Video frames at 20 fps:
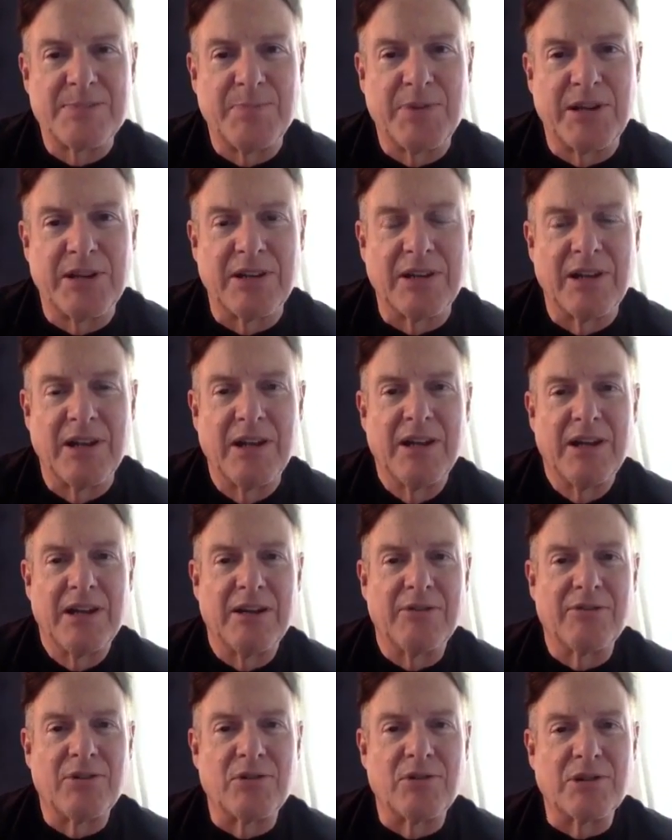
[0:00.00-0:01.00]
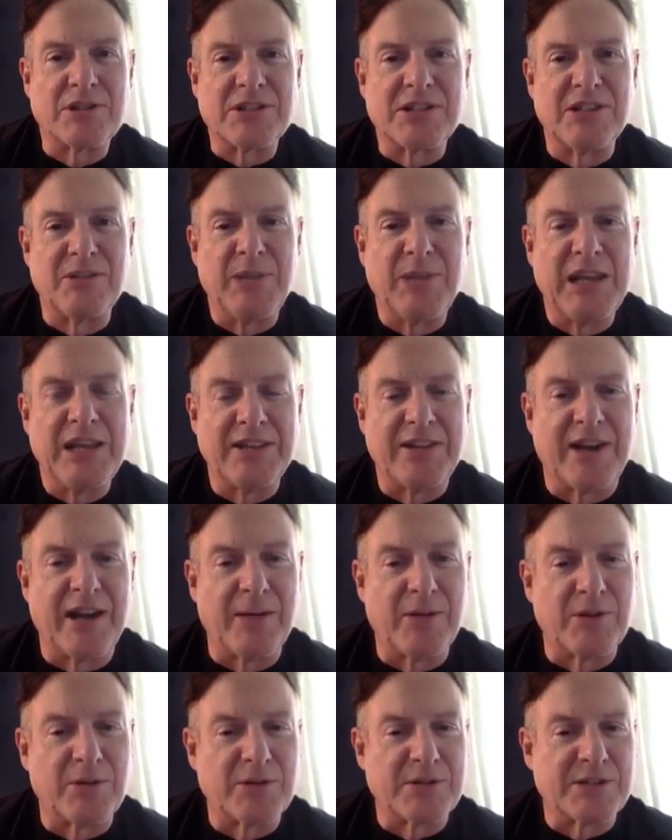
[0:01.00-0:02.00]
But of course, in the
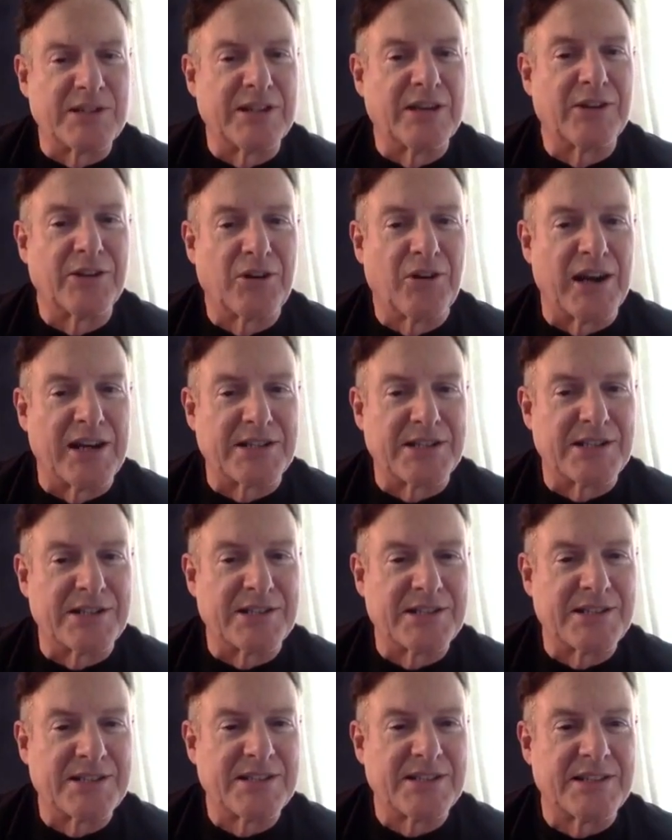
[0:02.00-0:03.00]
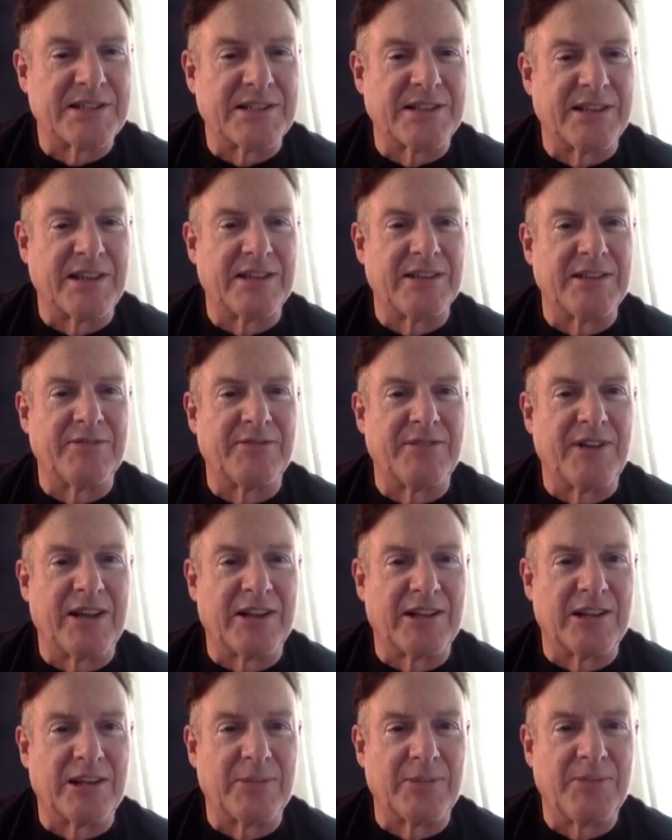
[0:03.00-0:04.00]
meantime, there was another crisis that
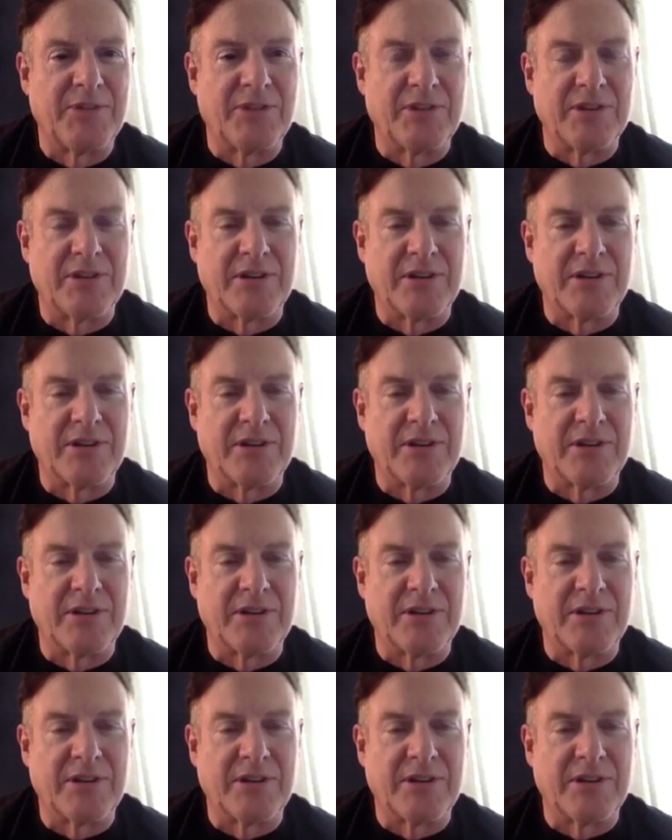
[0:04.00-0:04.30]
developed,